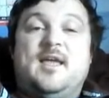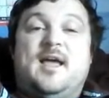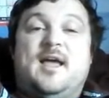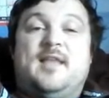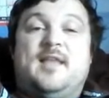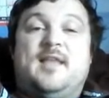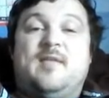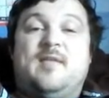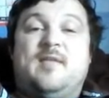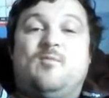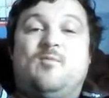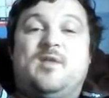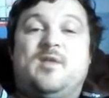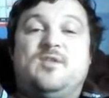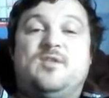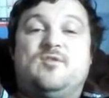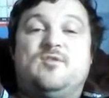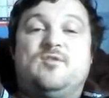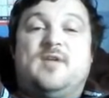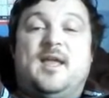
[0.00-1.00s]
And then when
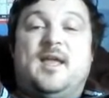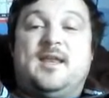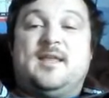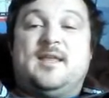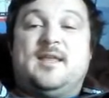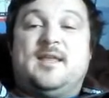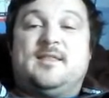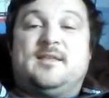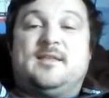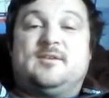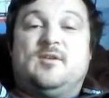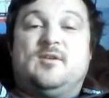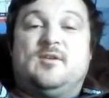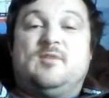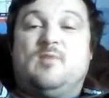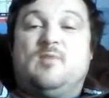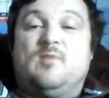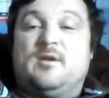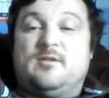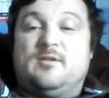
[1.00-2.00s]
you get it, there's
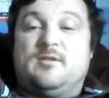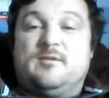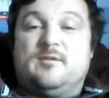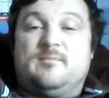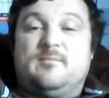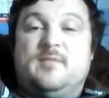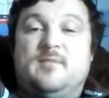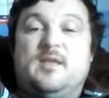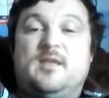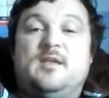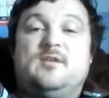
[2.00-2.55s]
only one of them.